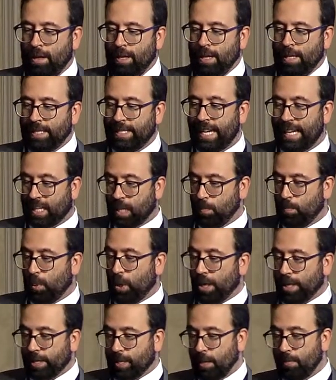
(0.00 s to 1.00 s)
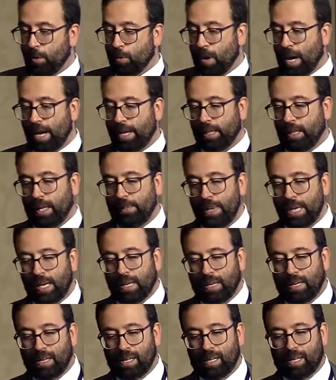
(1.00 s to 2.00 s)
Second point, let me write, let me,
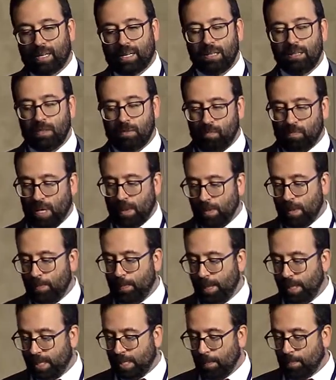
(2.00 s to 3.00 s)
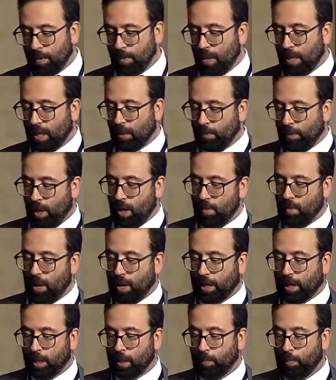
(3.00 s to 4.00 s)
let me build up the model, the bond
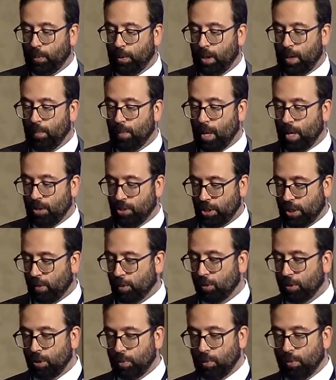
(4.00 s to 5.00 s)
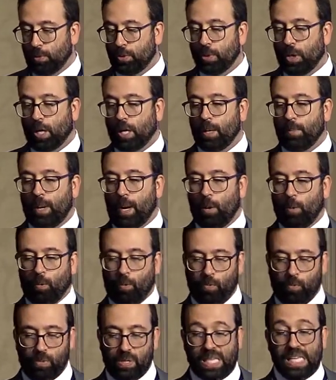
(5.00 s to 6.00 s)
market to put in a model general equilibrium to talk
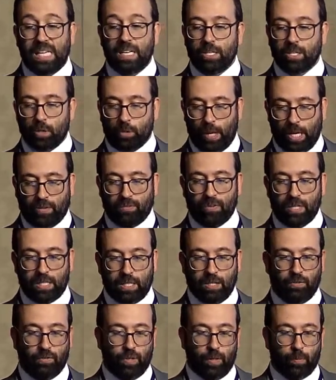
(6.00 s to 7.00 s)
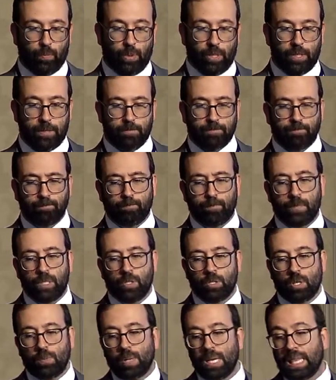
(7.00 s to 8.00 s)
about the indirect fiscal footprint.
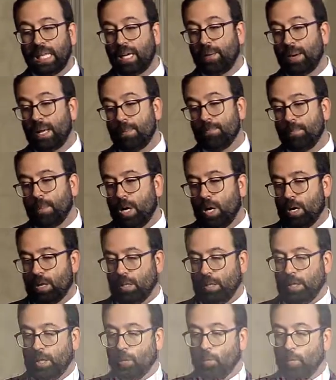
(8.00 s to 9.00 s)
So I'm going to think about a model in